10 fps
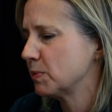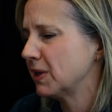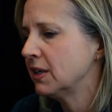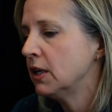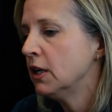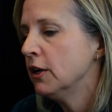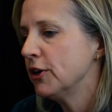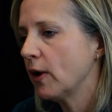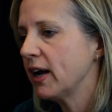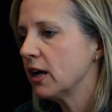But
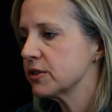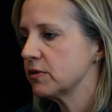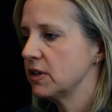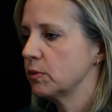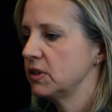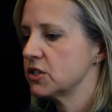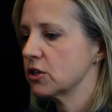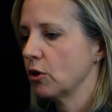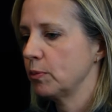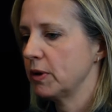I also think we need to
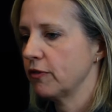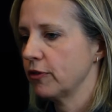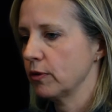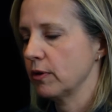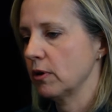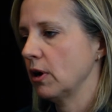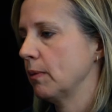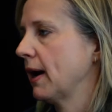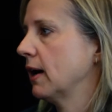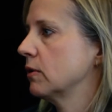go a bit further
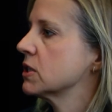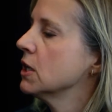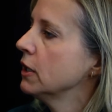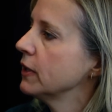around